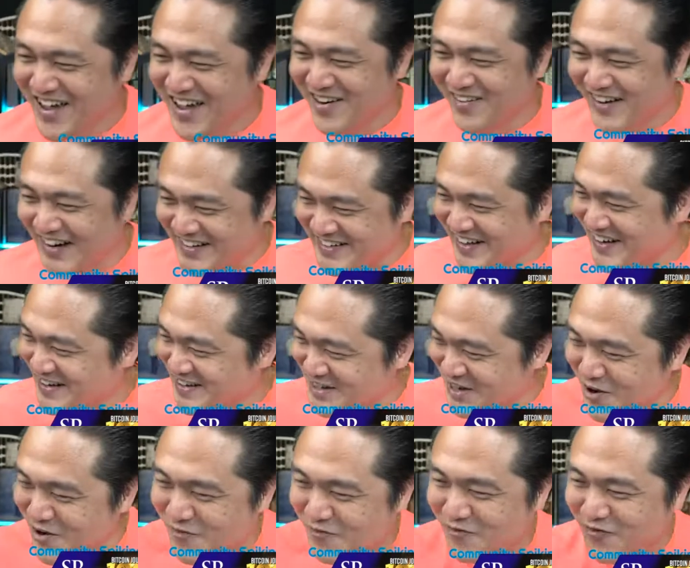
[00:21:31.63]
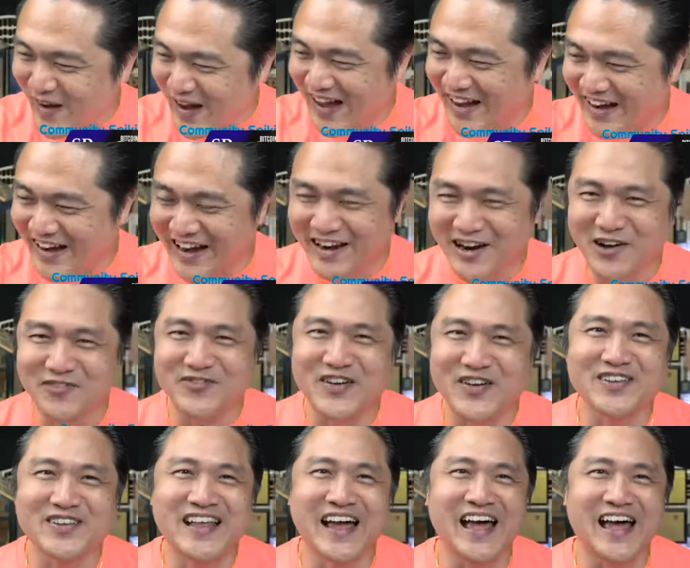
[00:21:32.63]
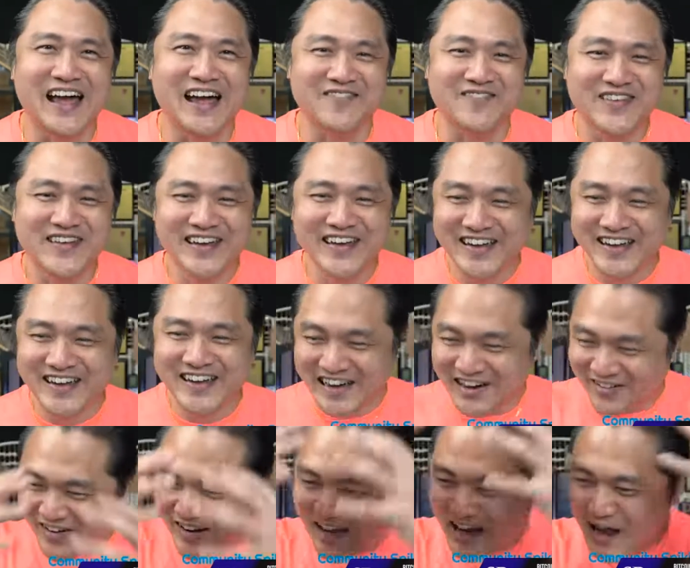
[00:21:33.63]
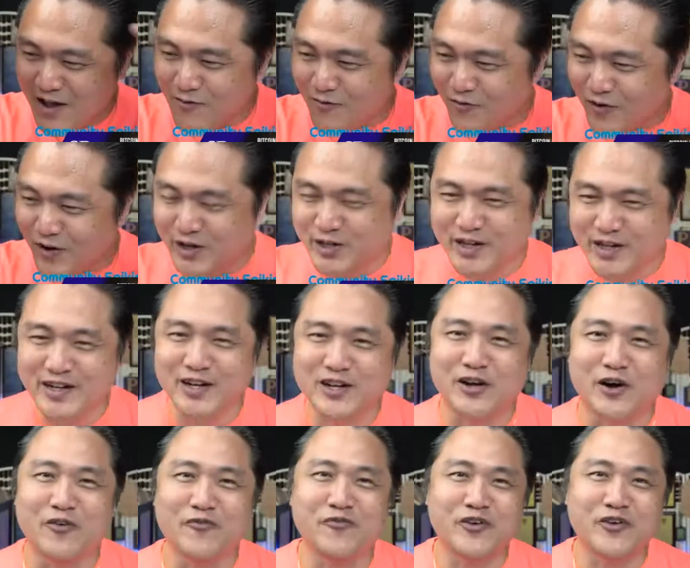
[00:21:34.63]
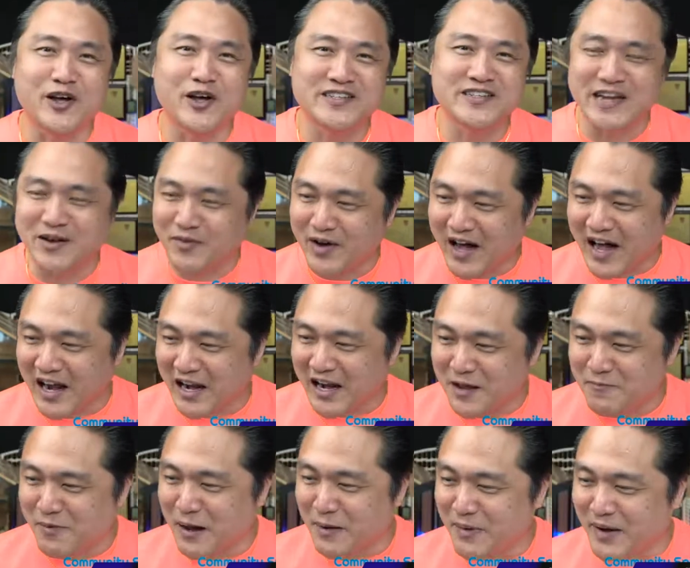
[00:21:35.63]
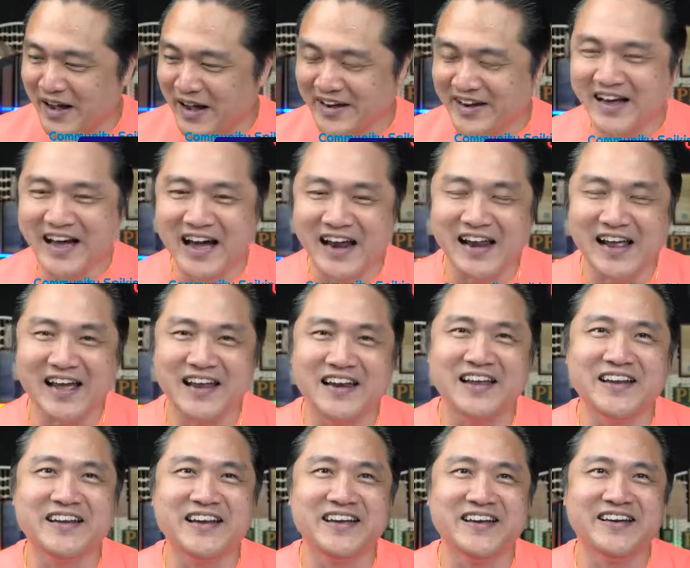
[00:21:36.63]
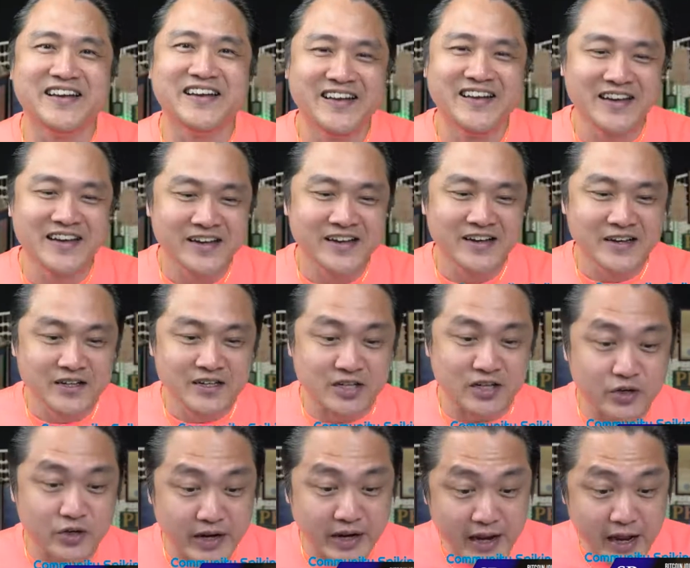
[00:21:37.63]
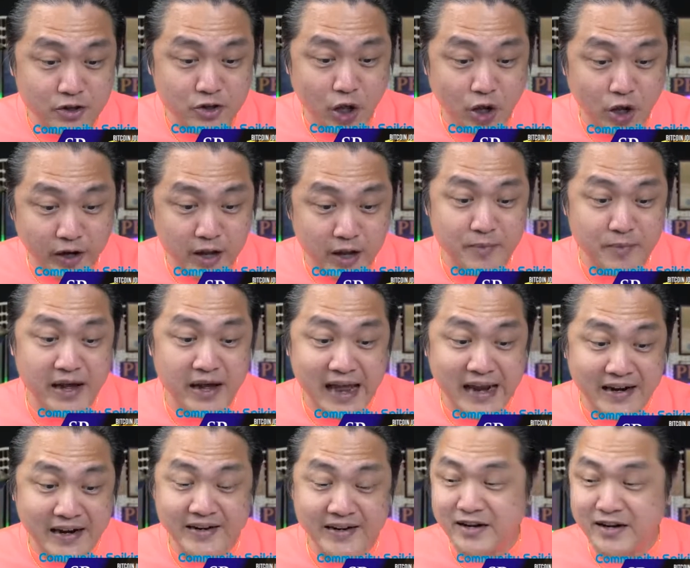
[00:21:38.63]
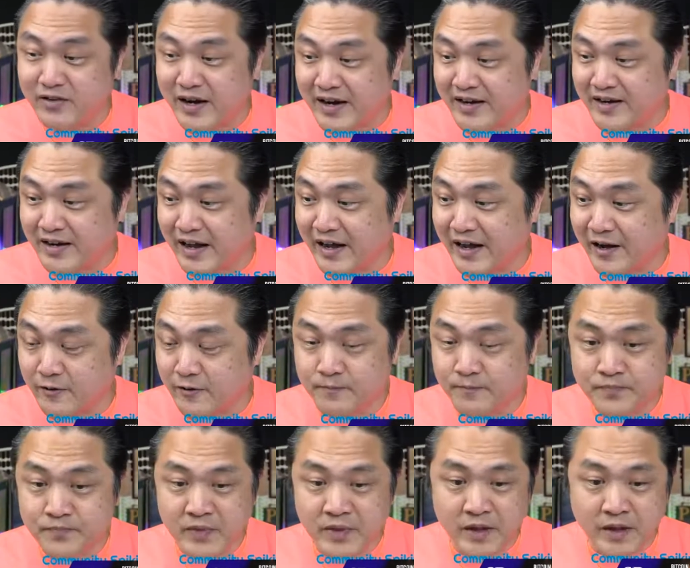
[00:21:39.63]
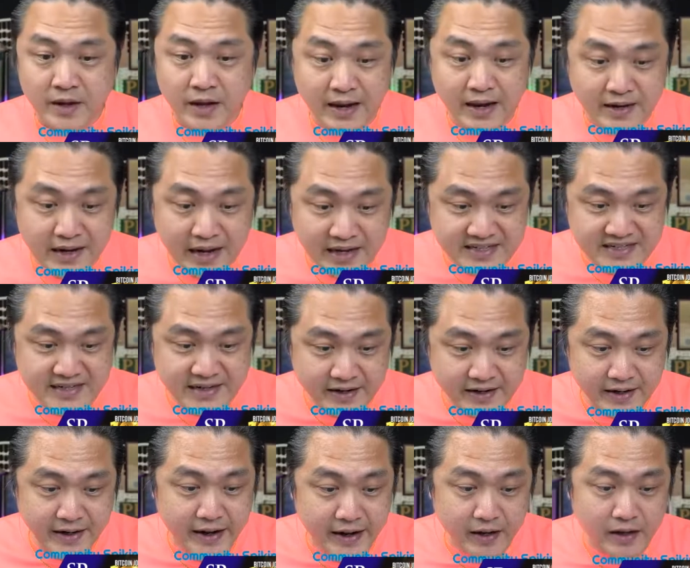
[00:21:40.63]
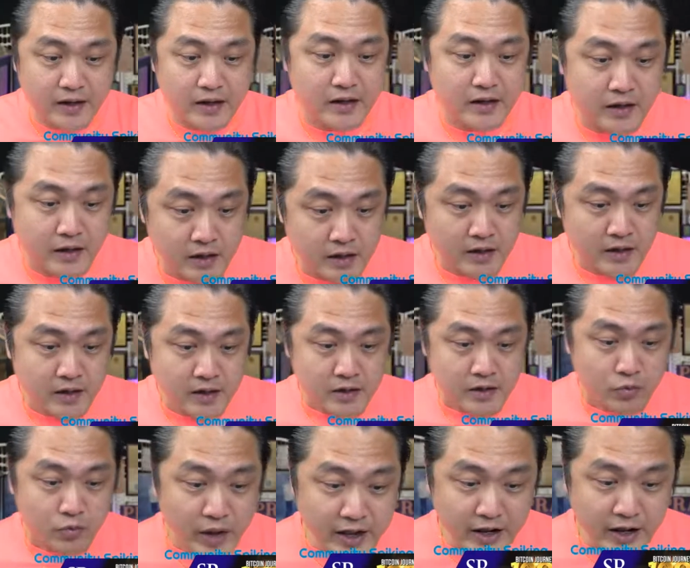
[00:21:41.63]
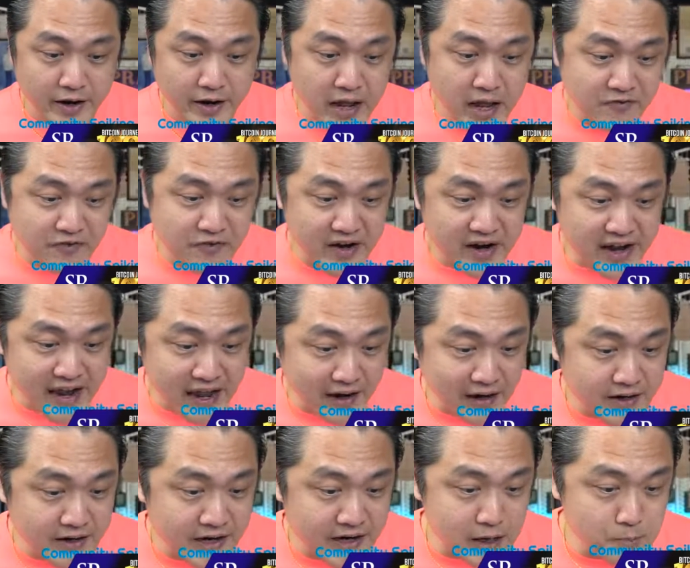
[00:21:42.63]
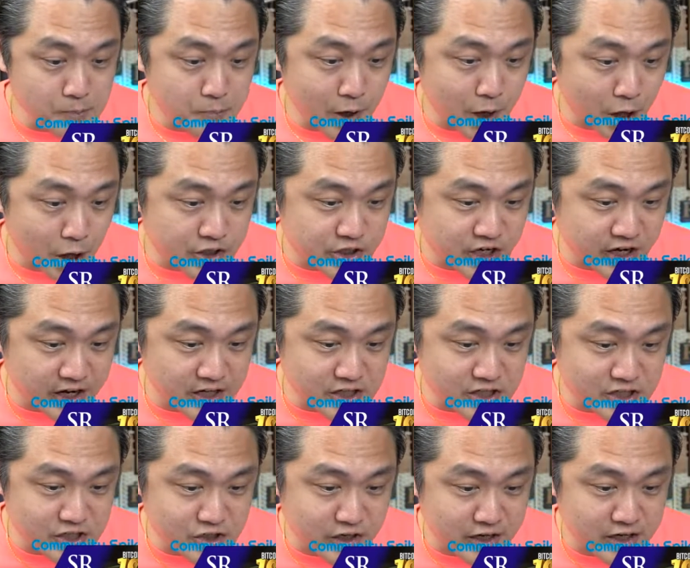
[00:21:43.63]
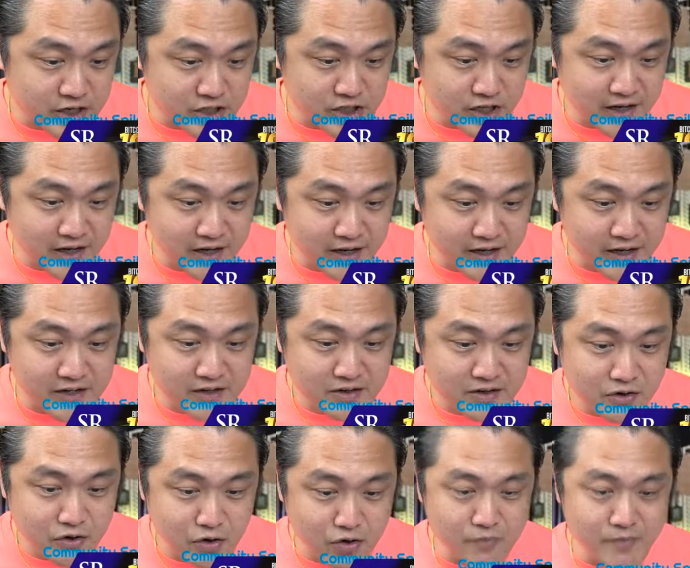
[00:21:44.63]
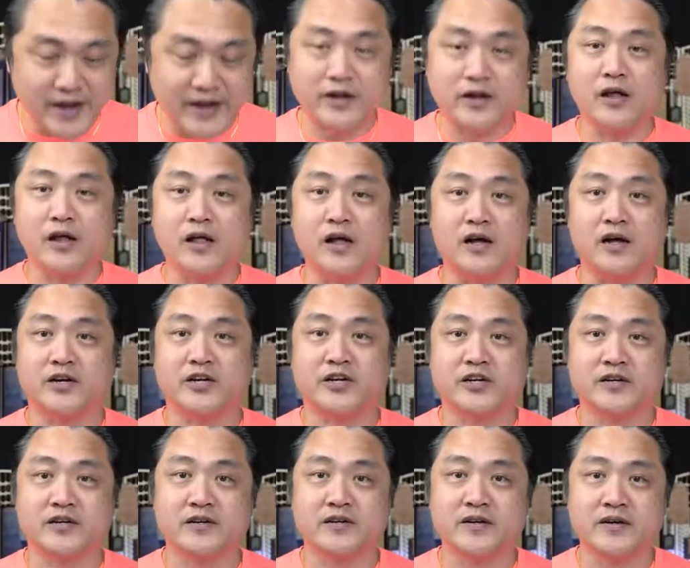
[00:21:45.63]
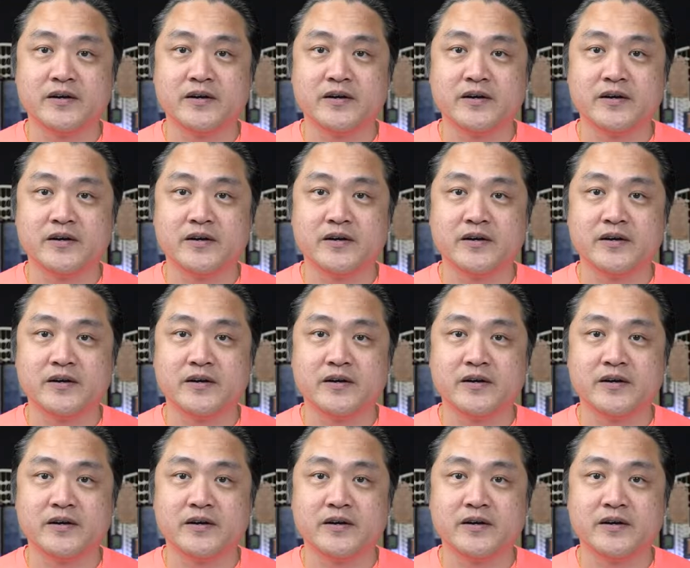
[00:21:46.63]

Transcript: Richard is so far ahead of our time. He re-envisioned the concept of Alibaba and the Aladdin. So they are talking about Aladdin right now. And they are saying, hey, we got to have an Aladdin blockchain strategy lead. Oh my gosh.